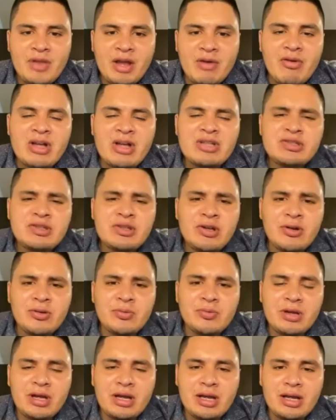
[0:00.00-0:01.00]
also
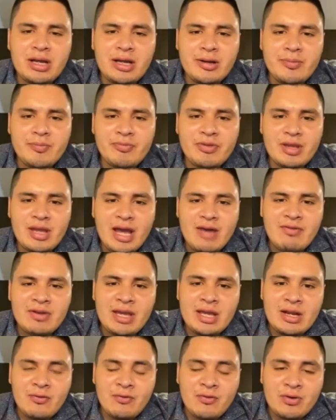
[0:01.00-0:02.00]

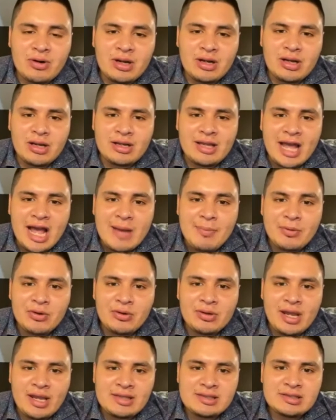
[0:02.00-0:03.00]
advocated for a capital
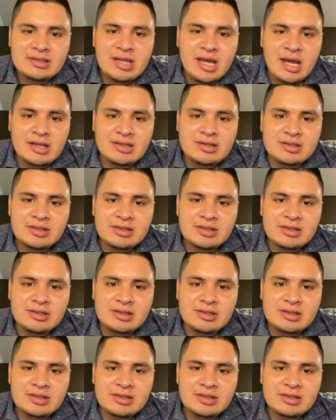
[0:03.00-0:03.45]
gains tax